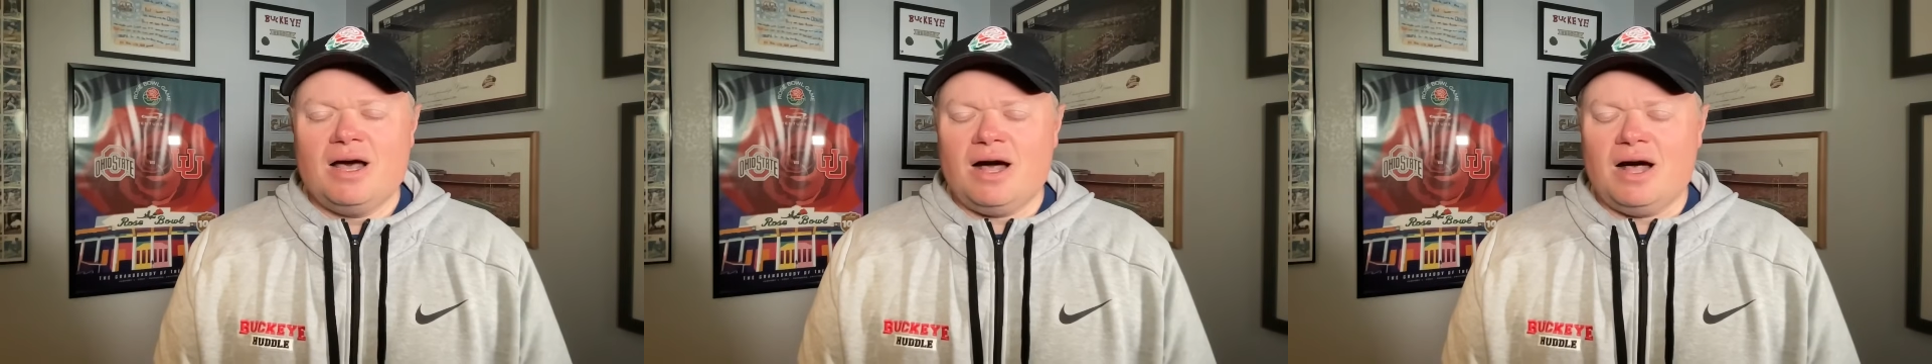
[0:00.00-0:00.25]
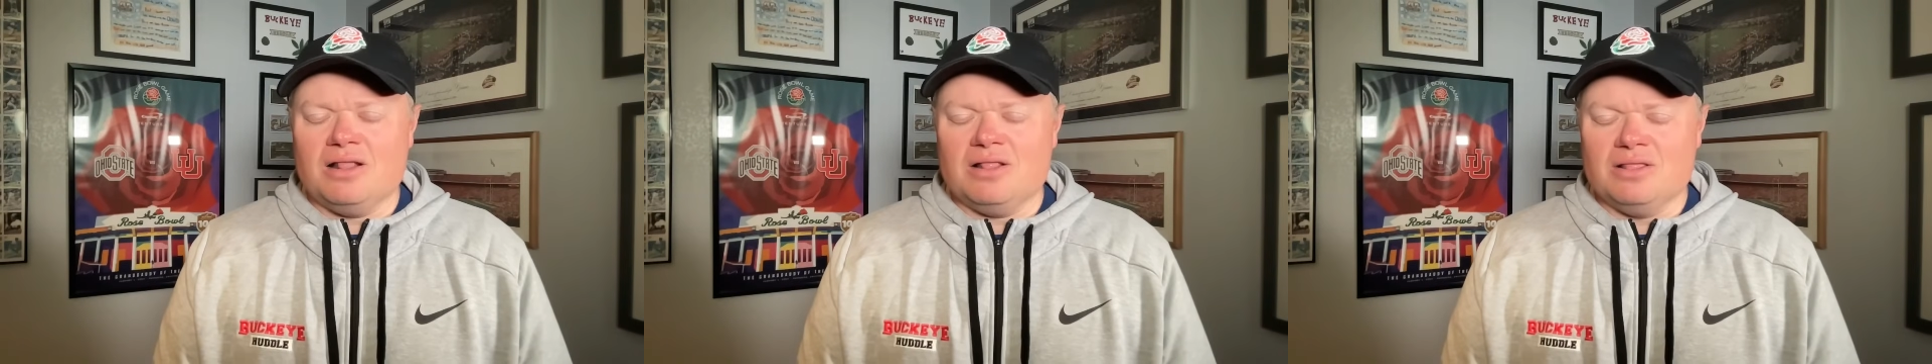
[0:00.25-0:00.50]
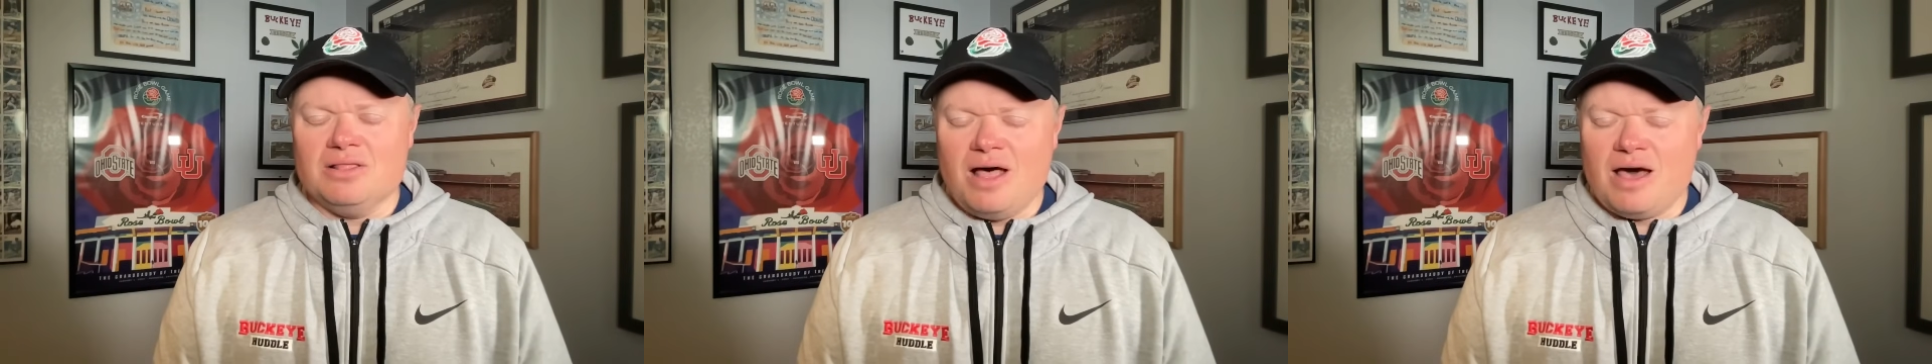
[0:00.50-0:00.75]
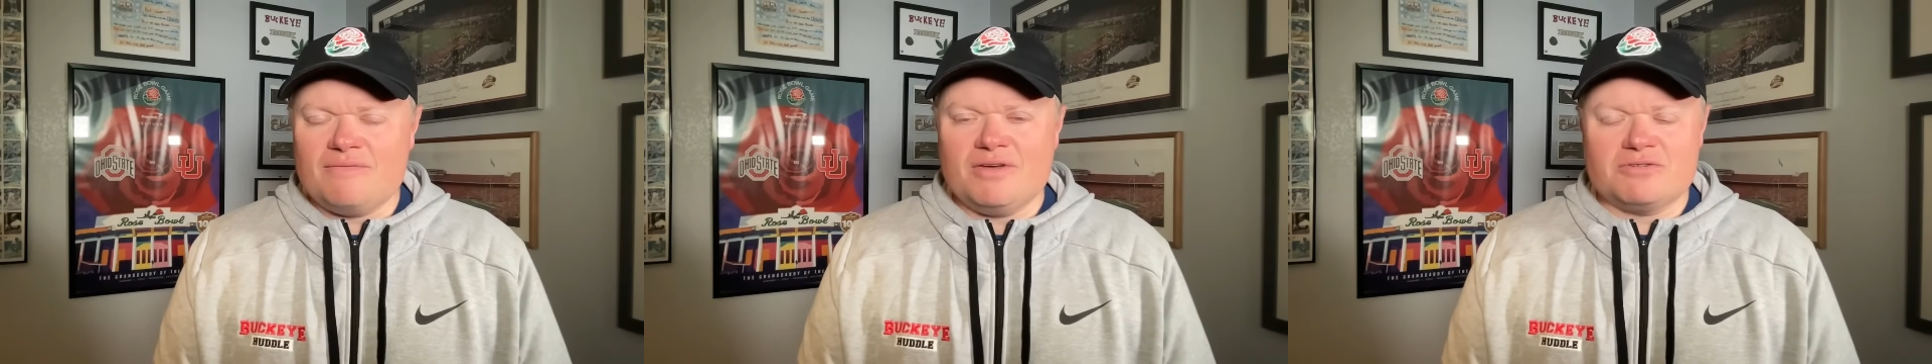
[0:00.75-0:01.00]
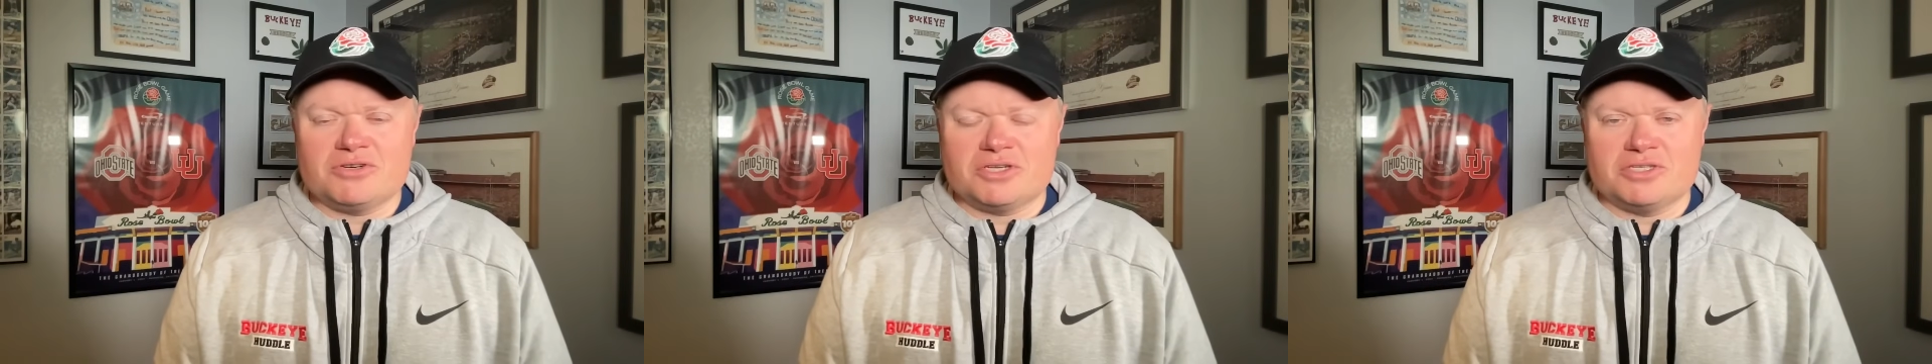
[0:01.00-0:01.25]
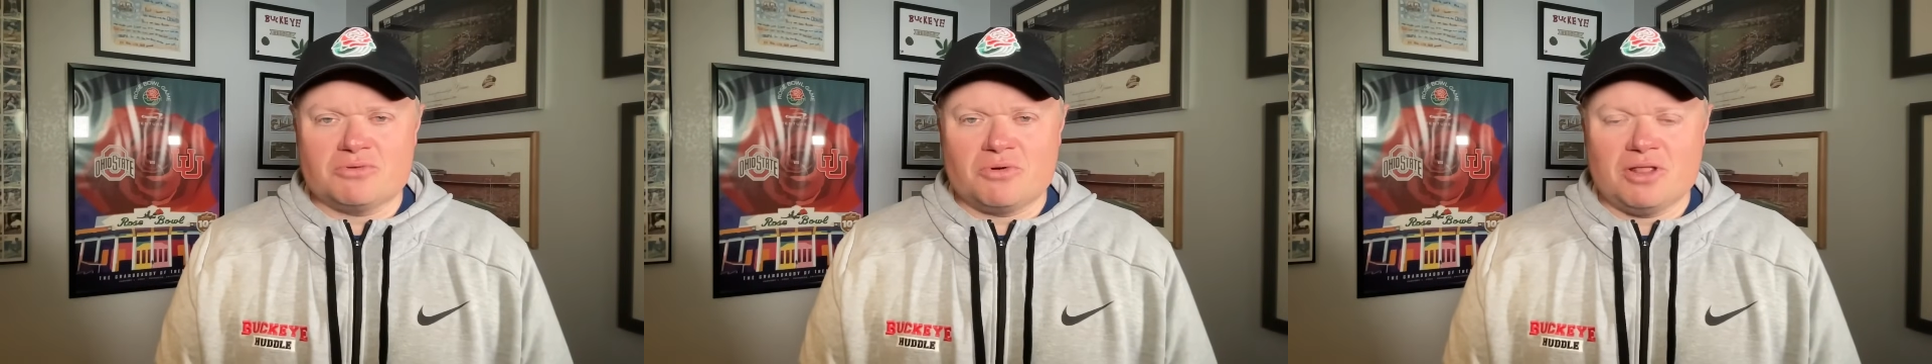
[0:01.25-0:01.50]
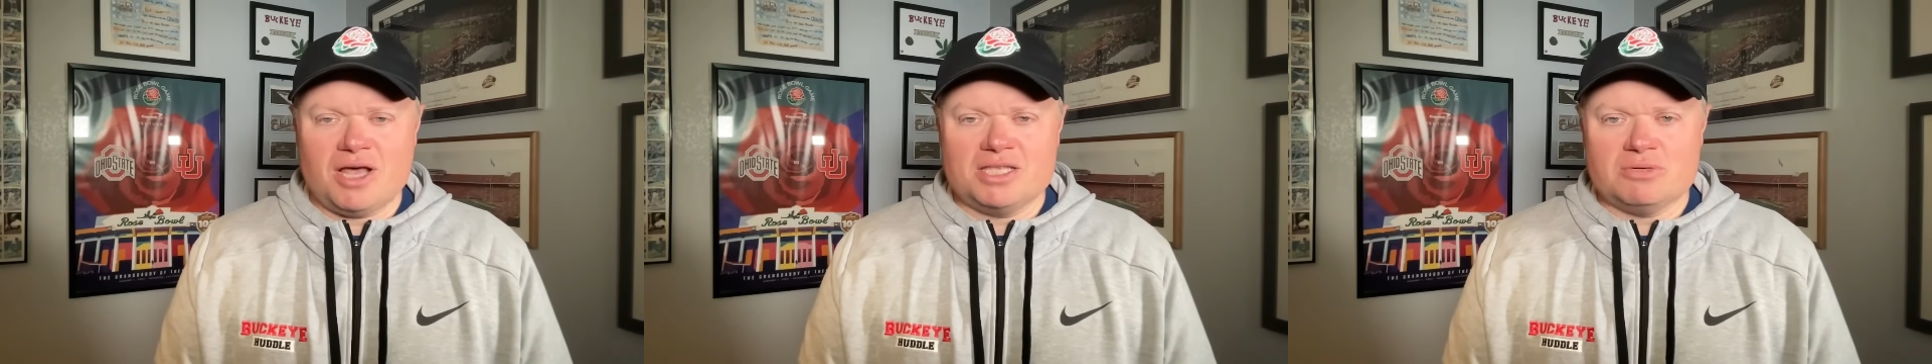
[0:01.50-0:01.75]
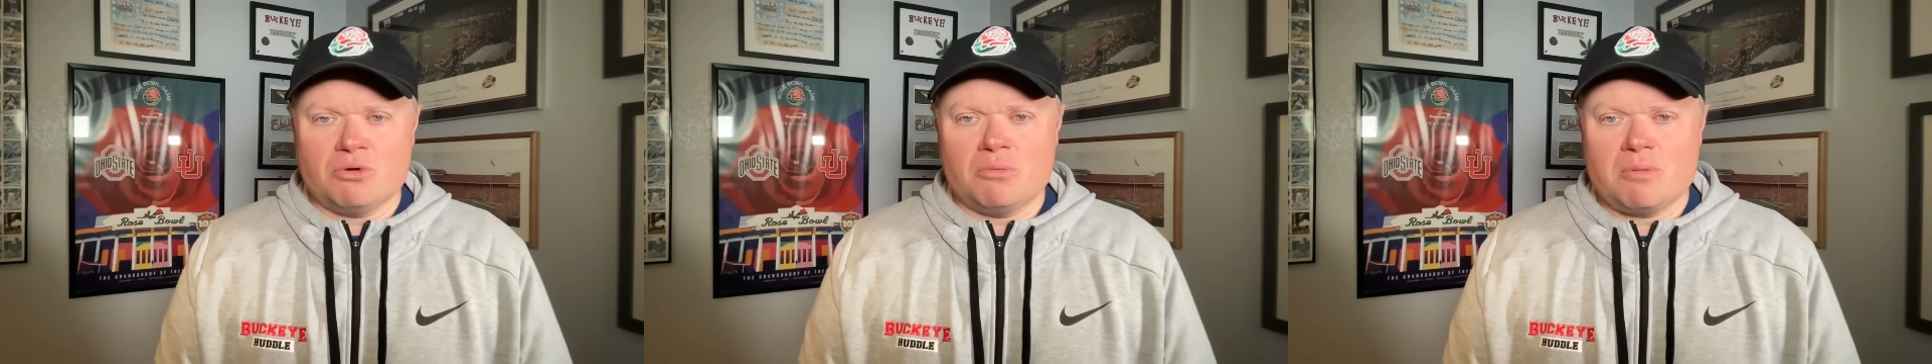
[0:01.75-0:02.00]
A lot of interesting storylines
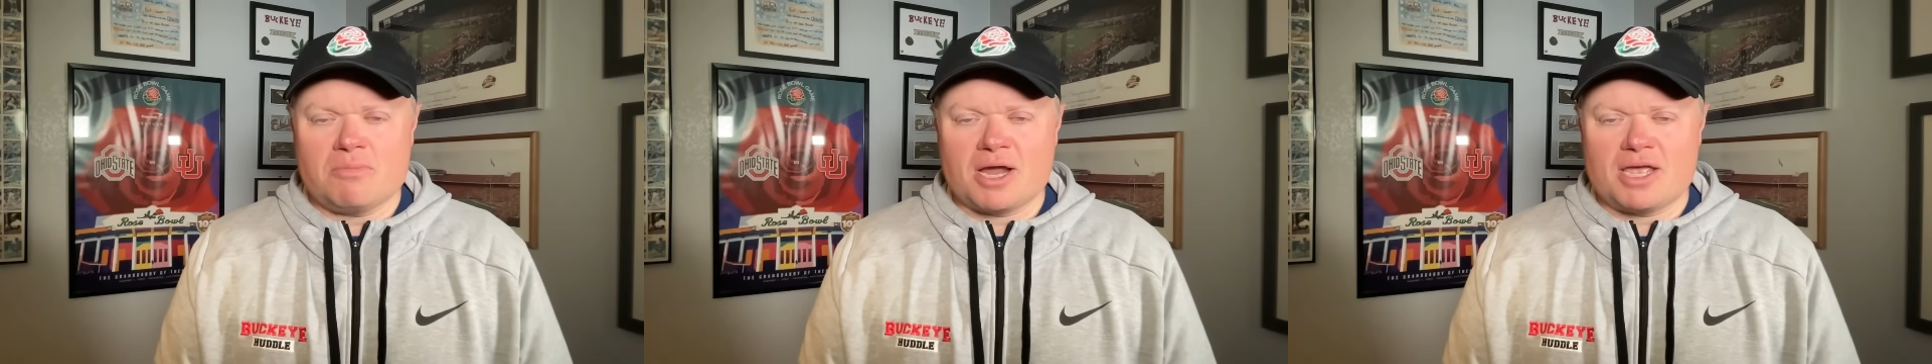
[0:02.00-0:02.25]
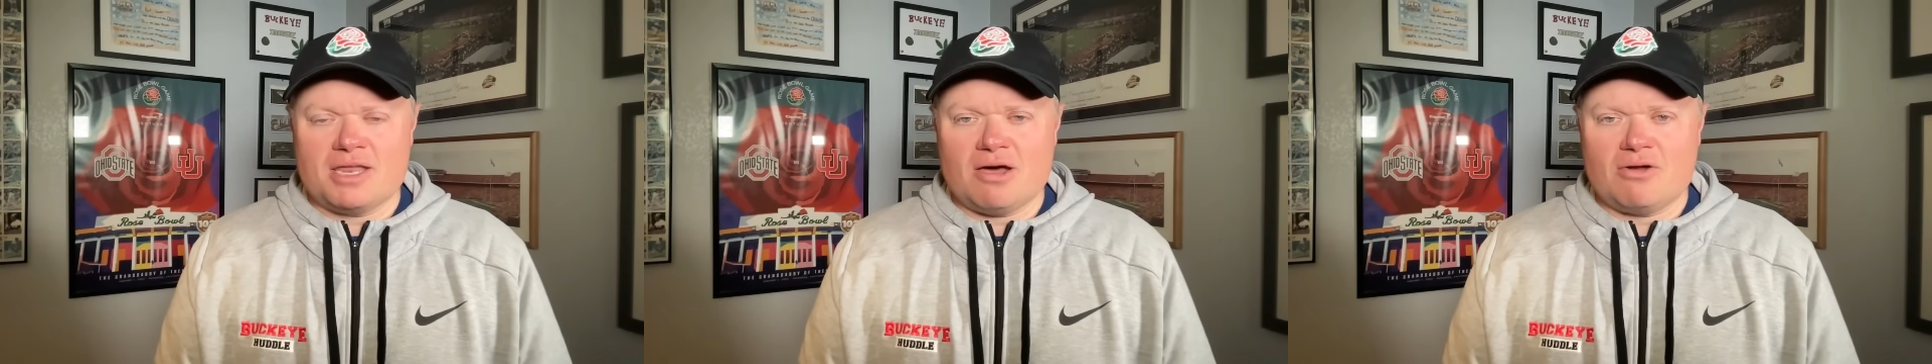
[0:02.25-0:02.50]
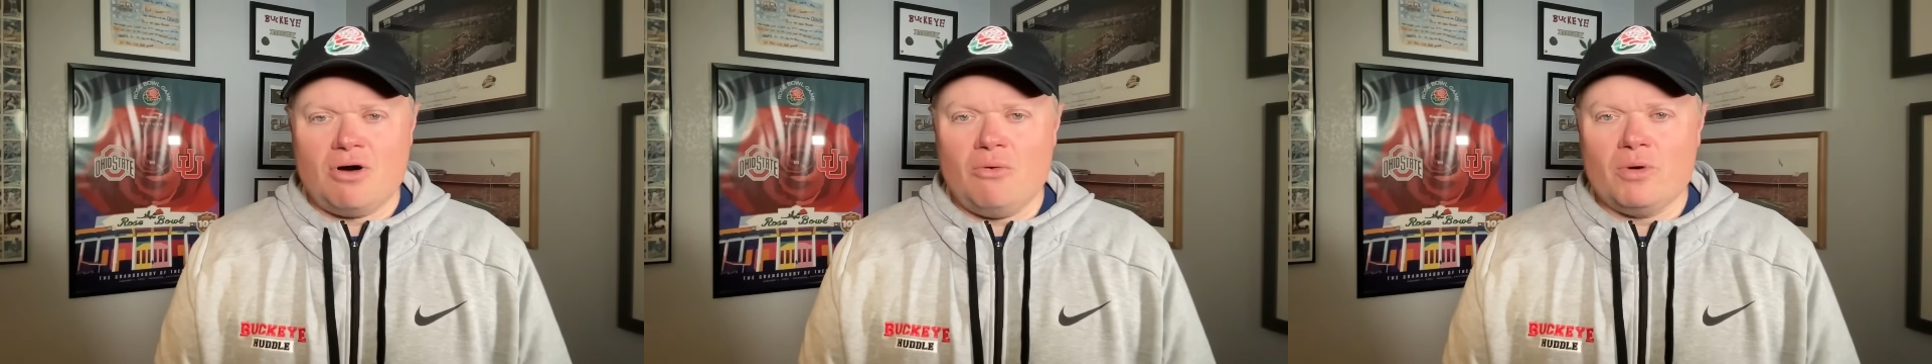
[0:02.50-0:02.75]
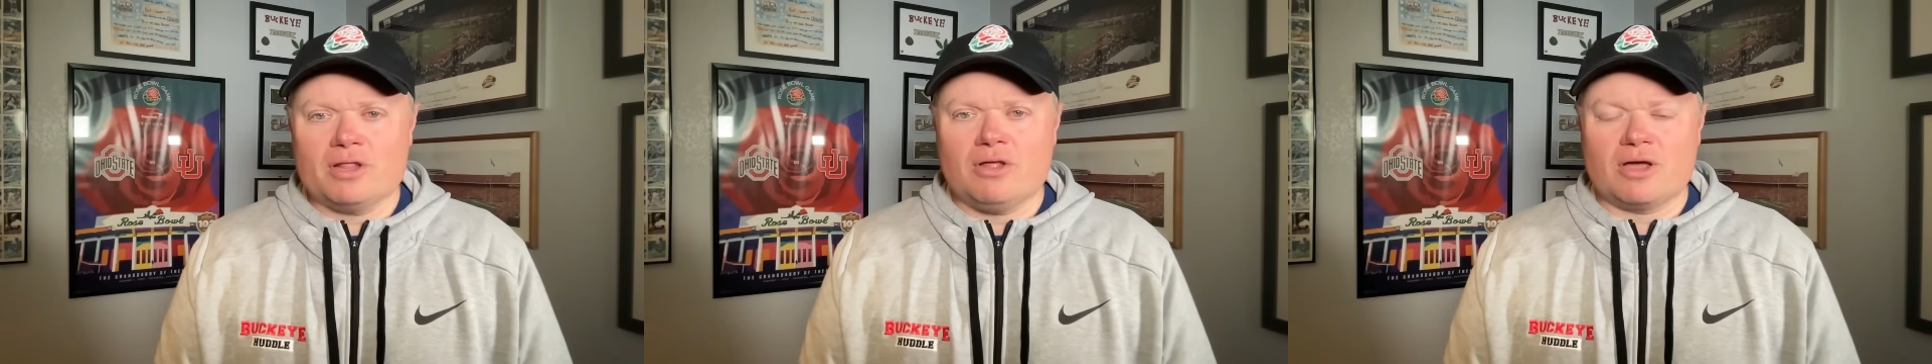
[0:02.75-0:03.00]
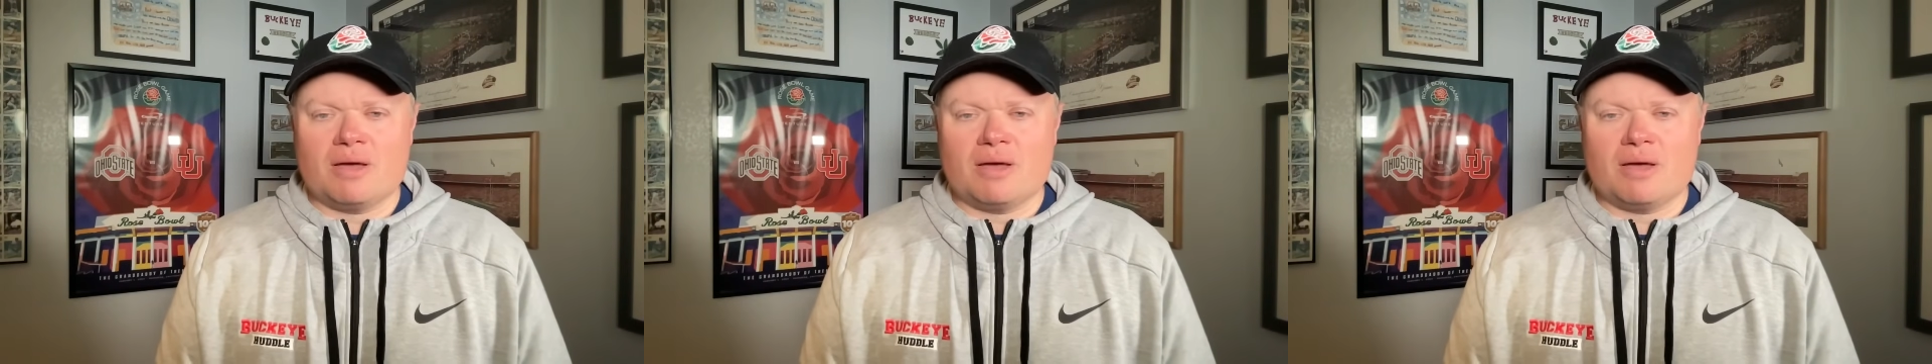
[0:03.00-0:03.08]
that we'll be breaking down all week long at